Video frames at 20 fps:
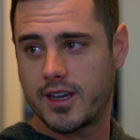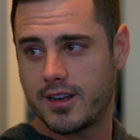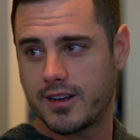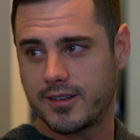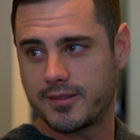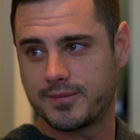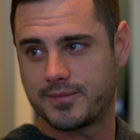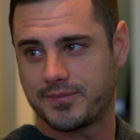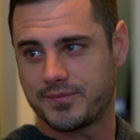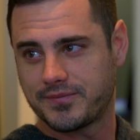
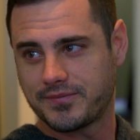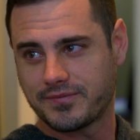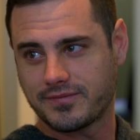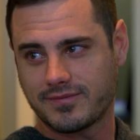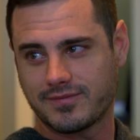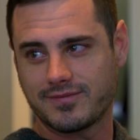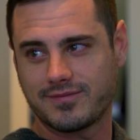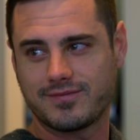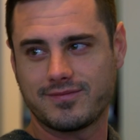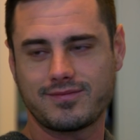here.
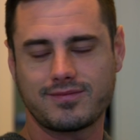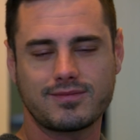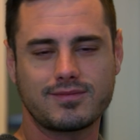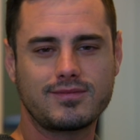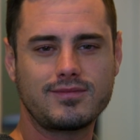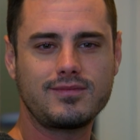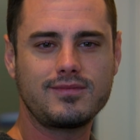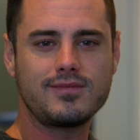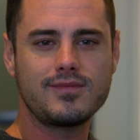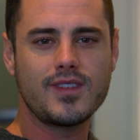
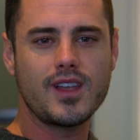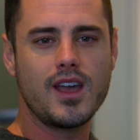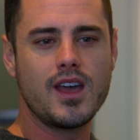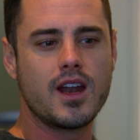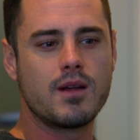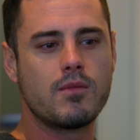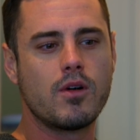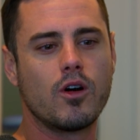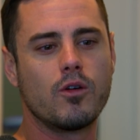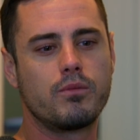
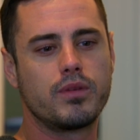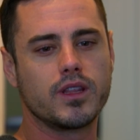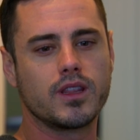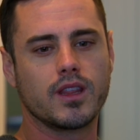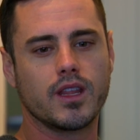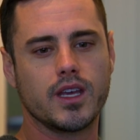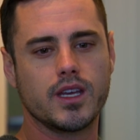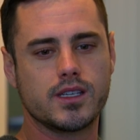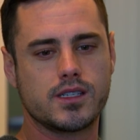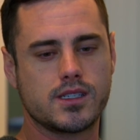And I'm
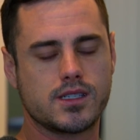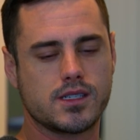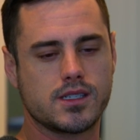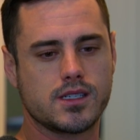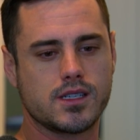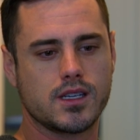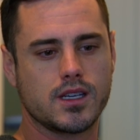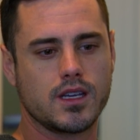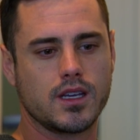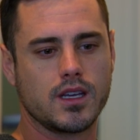hoping
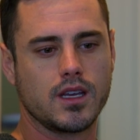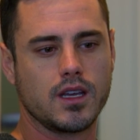this